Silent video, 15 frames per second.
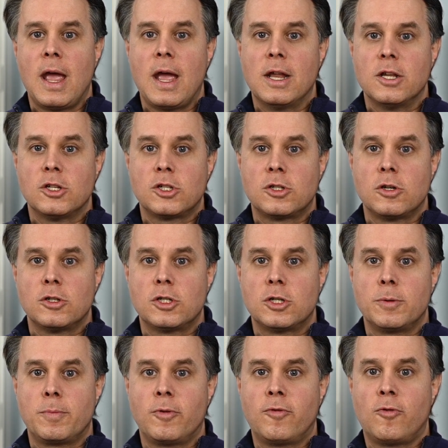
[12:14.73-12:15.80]
and it starts
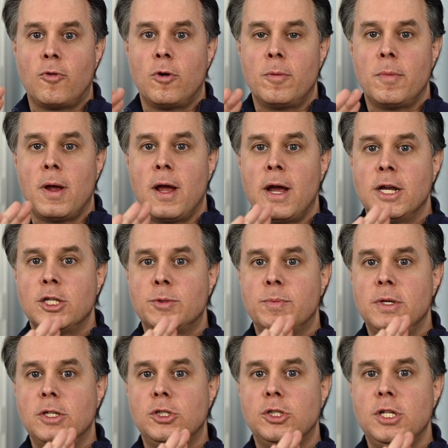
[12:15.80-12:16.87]
to perform a
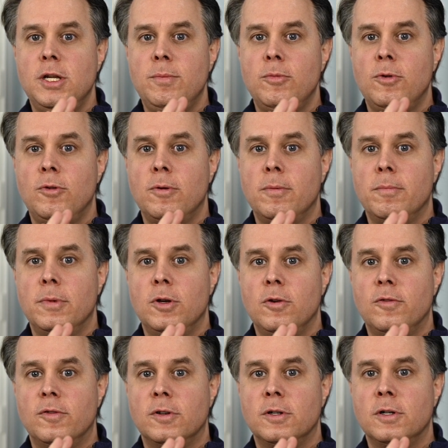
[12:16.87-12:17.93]
high-speed G
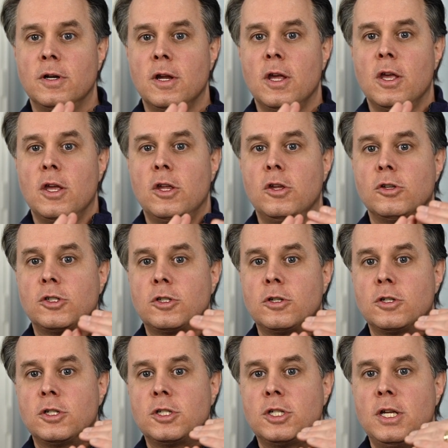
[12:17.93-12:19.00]
maneuver, you'll
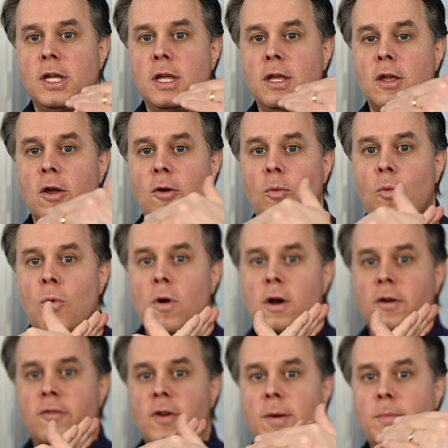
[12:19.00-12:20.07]
start to see
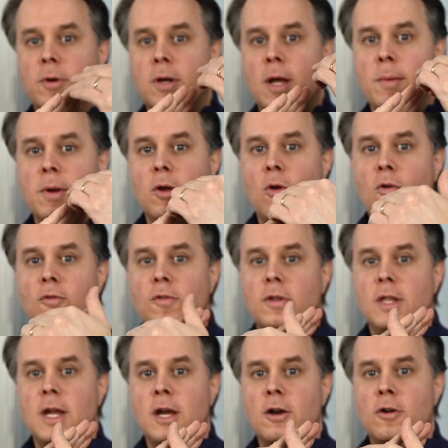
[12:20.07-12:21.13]
water vapor coming over
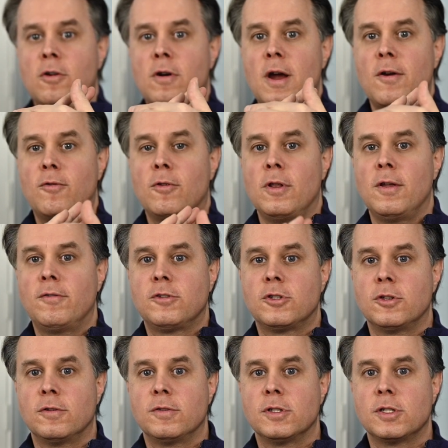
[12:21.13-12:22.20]
the aircraft lift
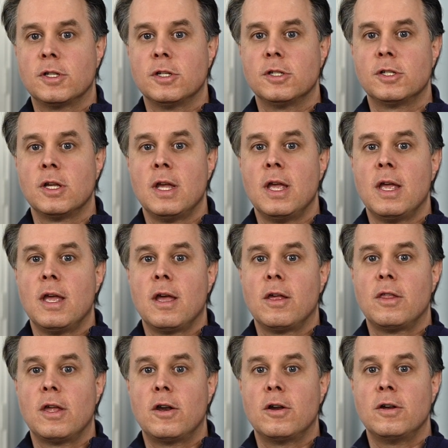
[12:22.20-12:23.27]
surfaces
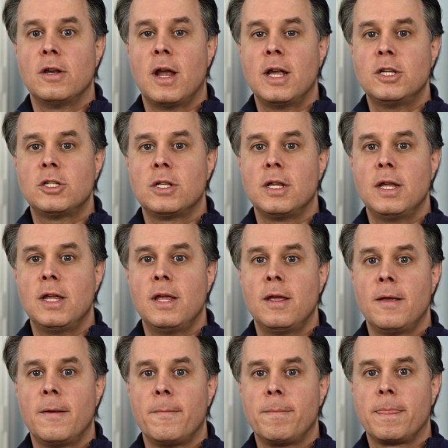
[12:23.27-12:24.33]
that are nicely
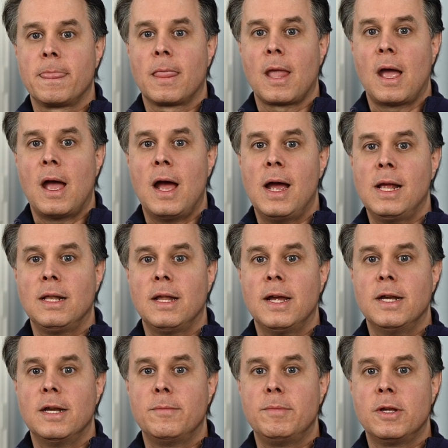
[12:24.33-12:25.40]

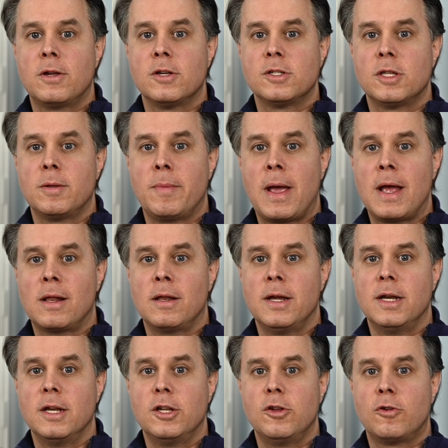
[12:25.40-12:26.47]
highlighted because of the
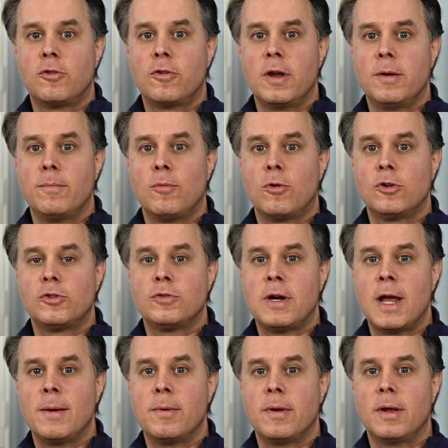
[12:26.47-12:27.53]
backlighting. You create more
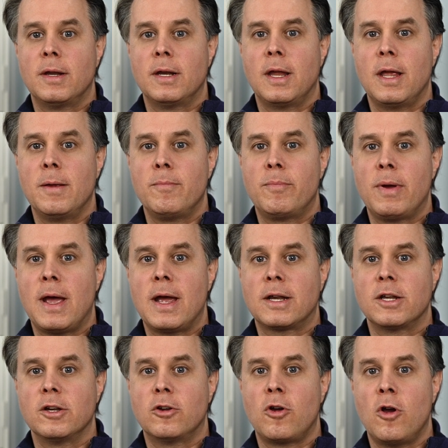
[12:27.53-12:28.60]
drama and
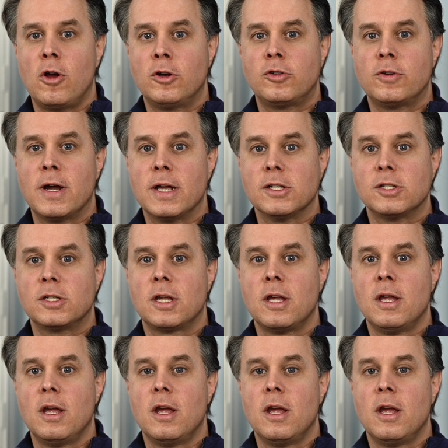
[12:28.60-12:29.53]
impact and contrast.